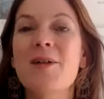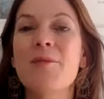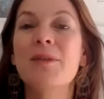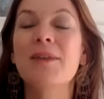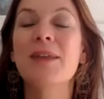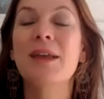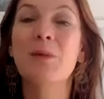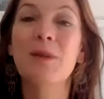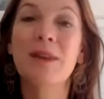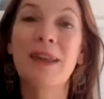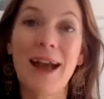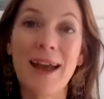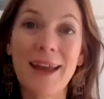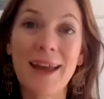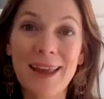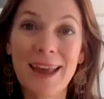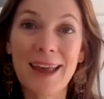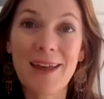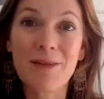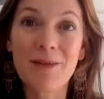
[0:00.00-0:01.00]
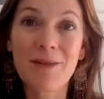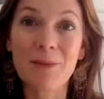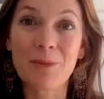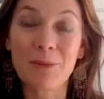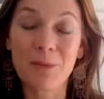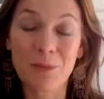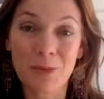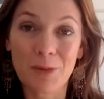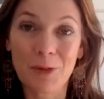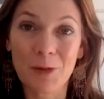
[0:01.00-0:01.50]
But then when I gave up
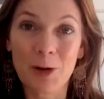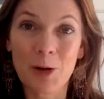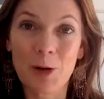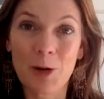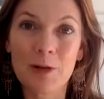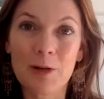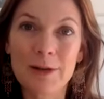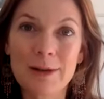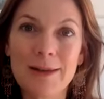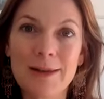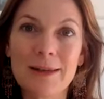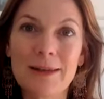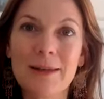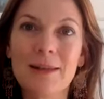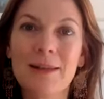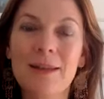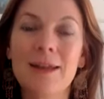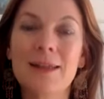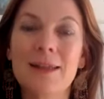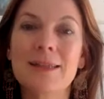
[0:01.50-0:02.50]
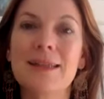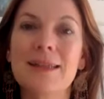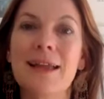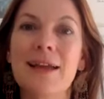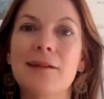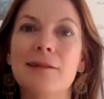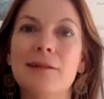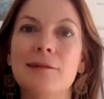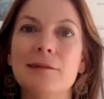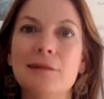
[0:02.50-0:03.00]
gluten, it's
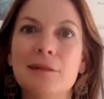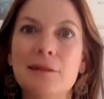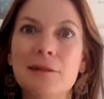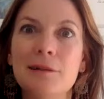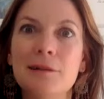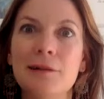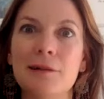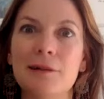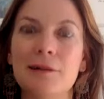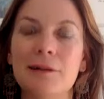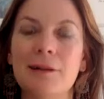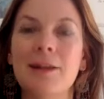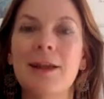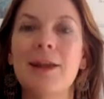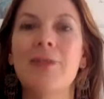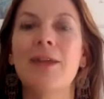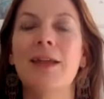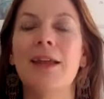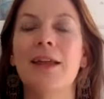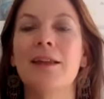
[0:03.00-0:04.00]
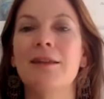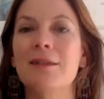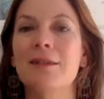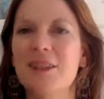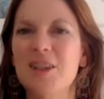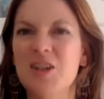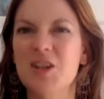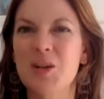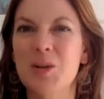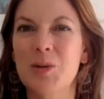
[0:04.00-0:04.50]
like, oh, and then
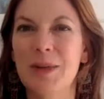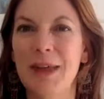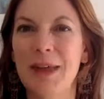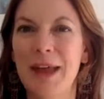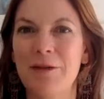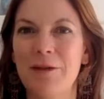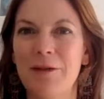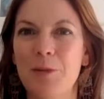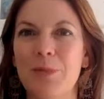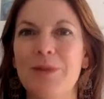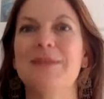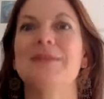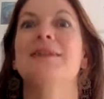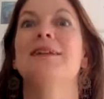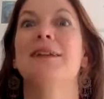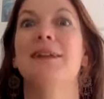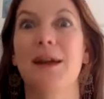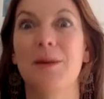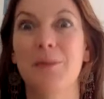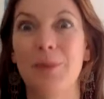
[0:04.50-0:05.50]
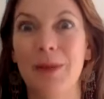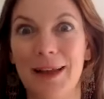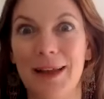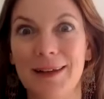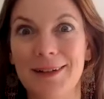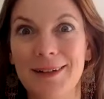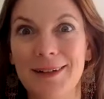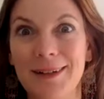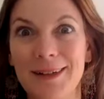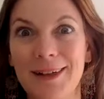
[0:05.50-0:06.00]
she would have her biscuit and I'd be like,
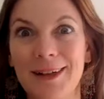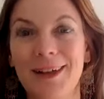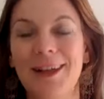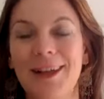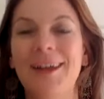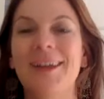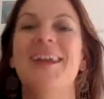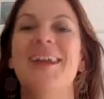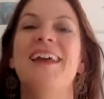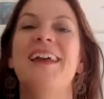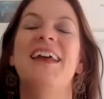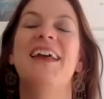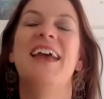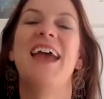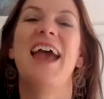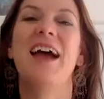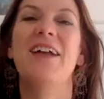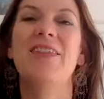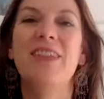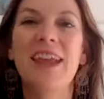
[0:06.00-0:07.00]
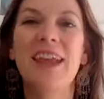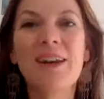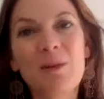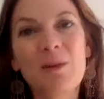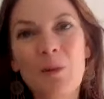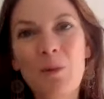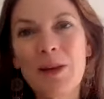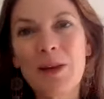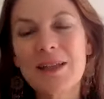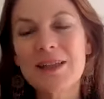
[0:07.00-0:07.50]
ah. And
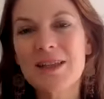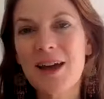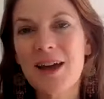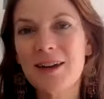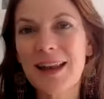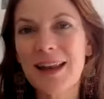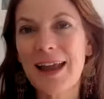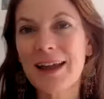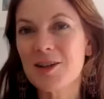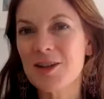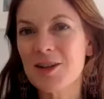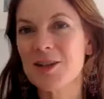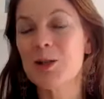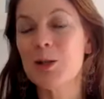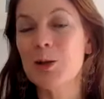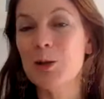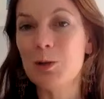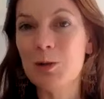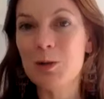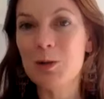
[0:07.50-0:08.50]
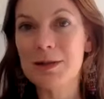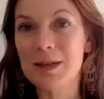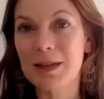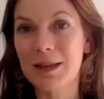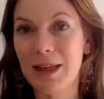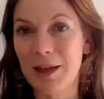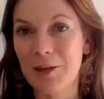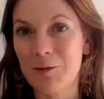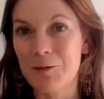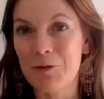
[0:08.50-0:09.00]
then we started like just losing
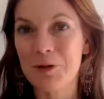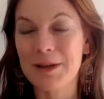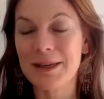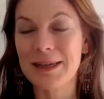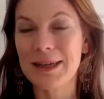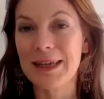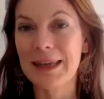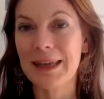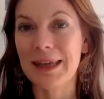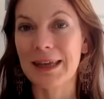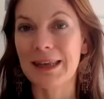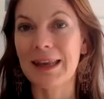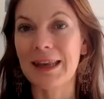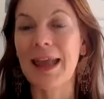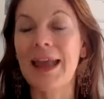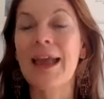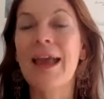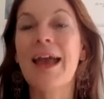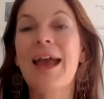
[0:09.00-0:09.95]
that routine.